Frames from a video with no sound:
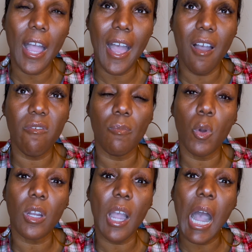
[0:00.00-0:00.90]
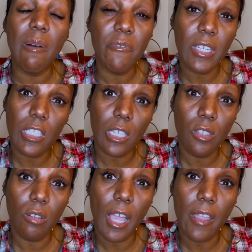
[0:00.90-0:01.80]
have more confidence in
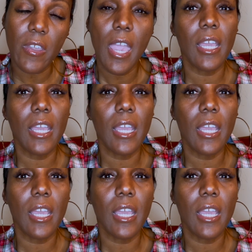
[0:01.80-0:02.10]
your life,